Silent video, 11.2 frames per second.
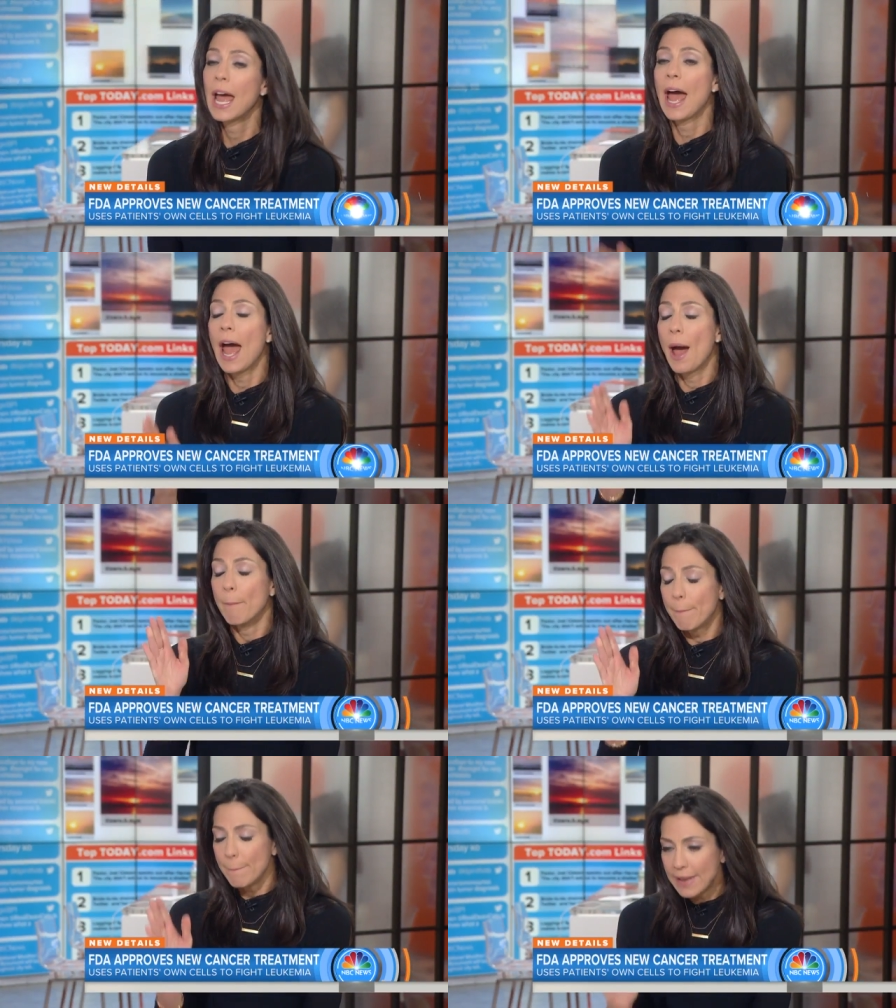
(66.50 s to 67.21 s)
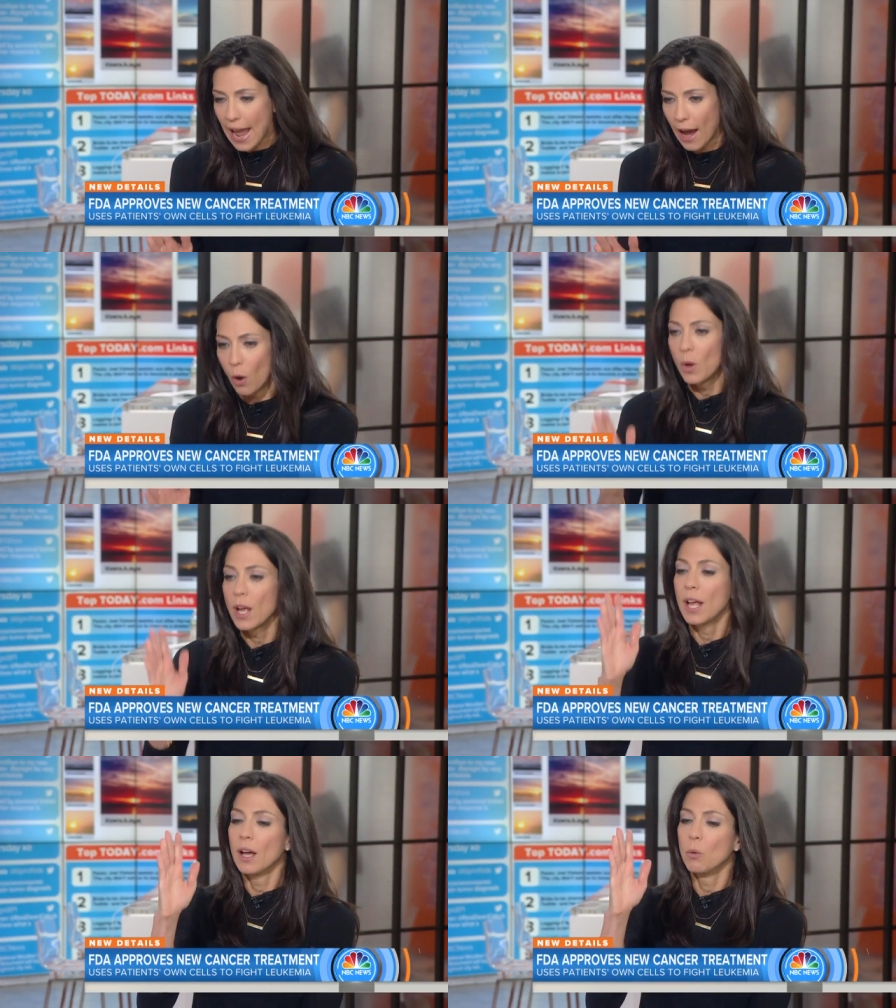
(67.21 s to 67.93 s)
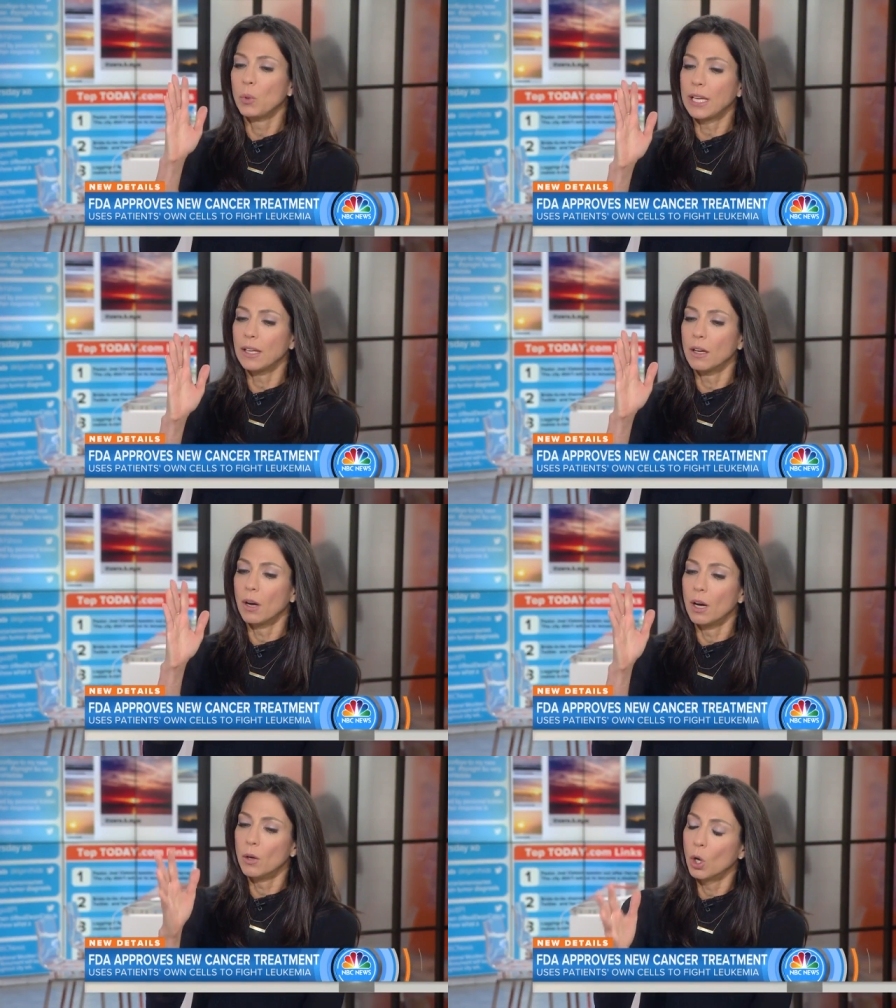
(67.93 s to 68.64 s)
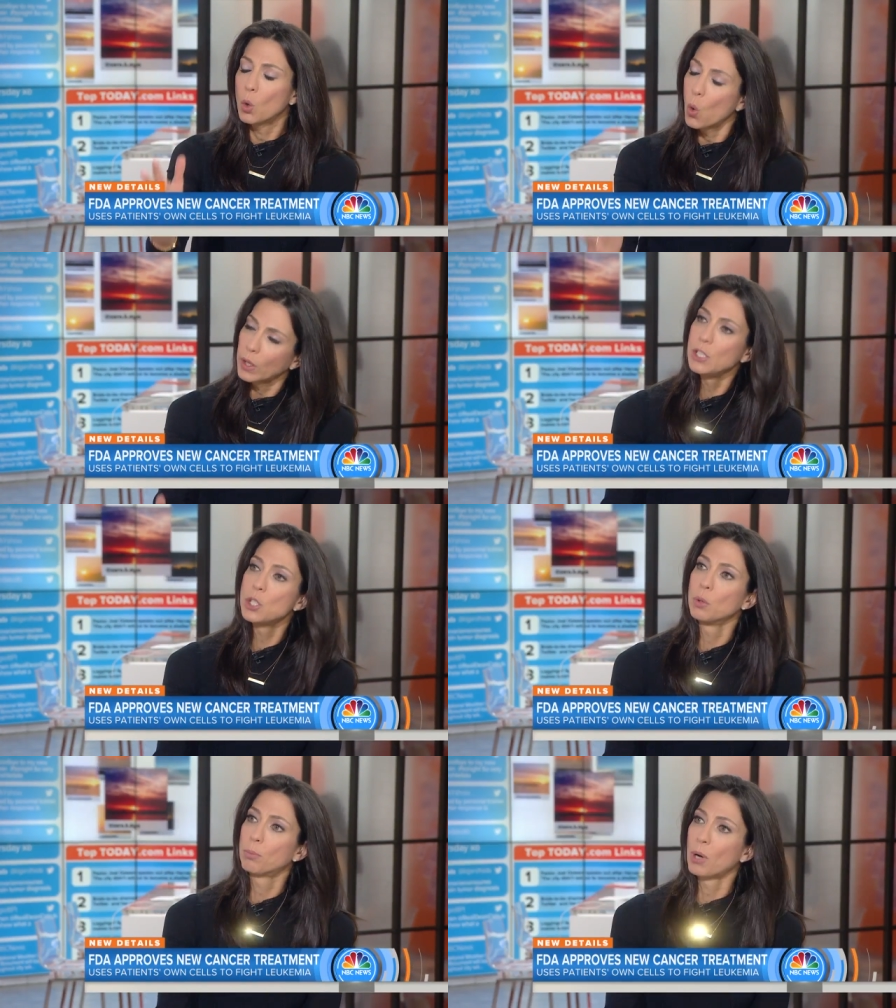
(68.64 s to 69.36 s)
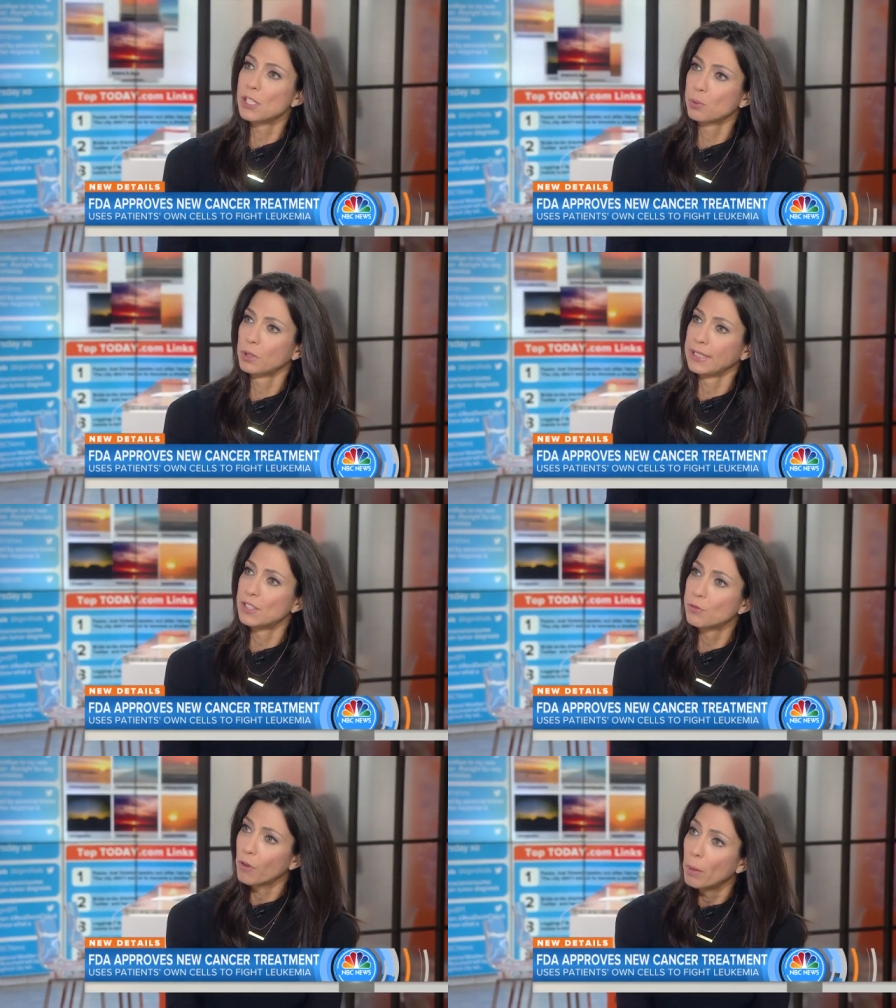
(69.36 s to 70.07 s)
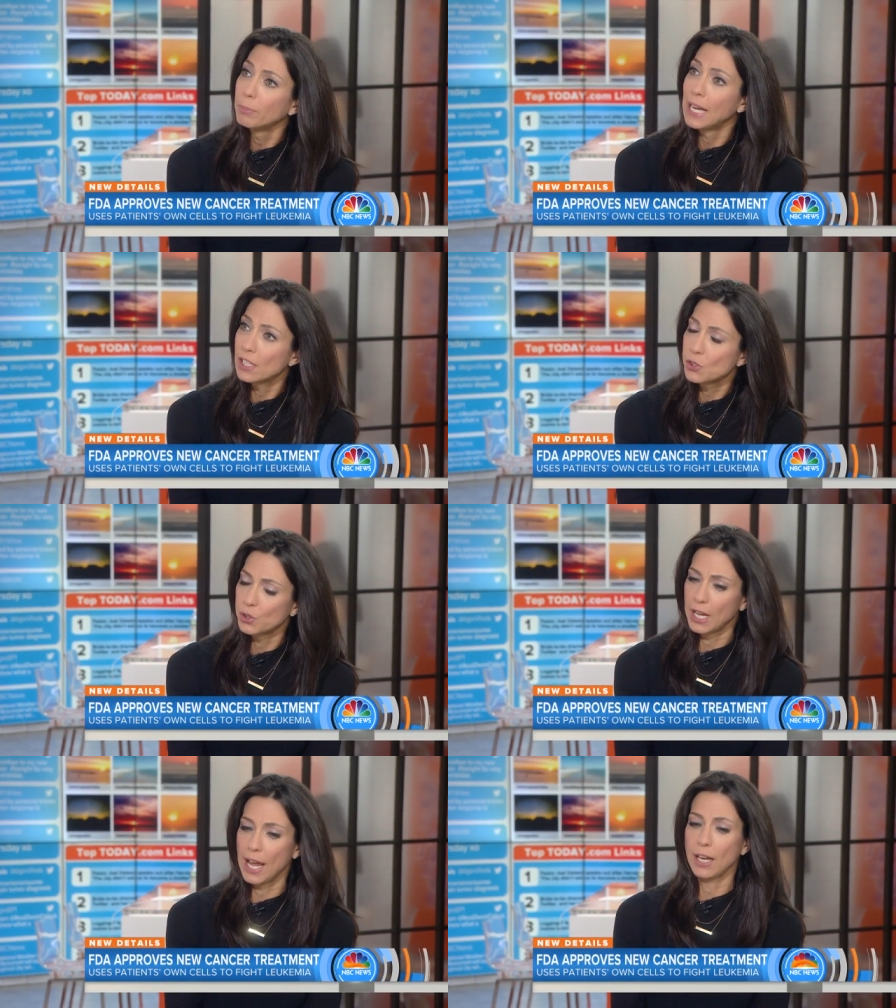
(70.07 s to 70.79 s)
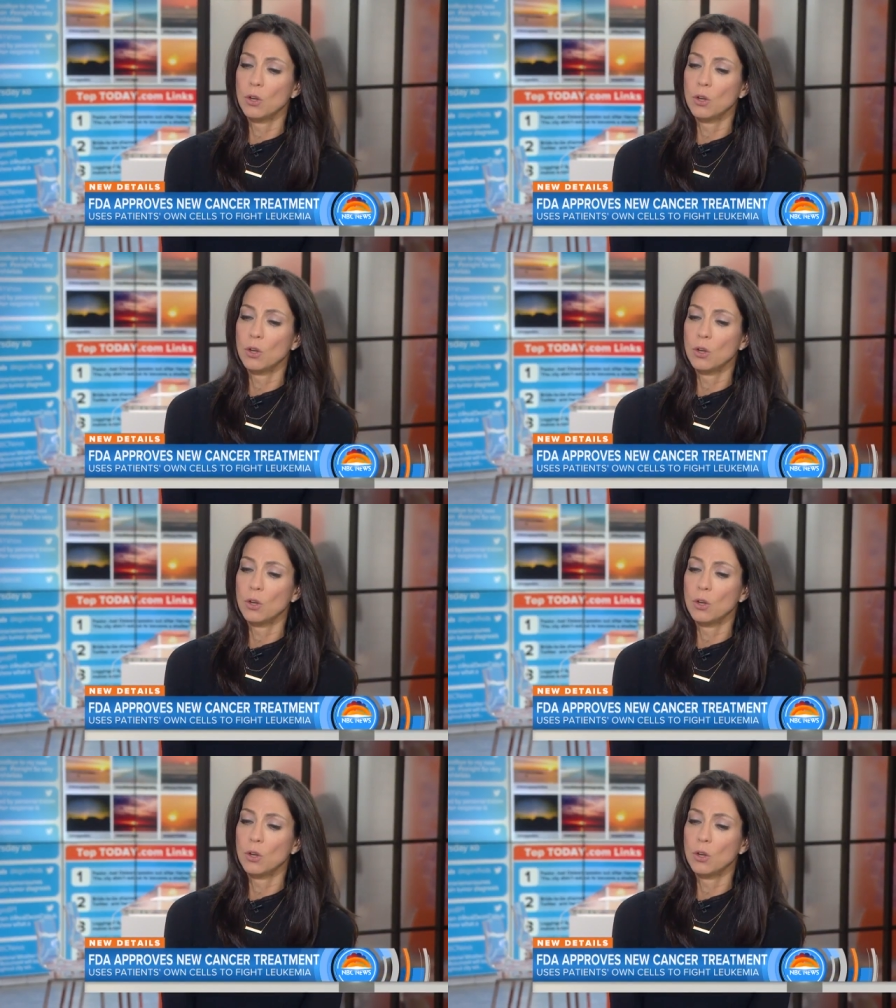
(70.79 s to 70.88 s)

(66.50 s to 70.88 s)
Wow. Now, according to a press release from yesterday,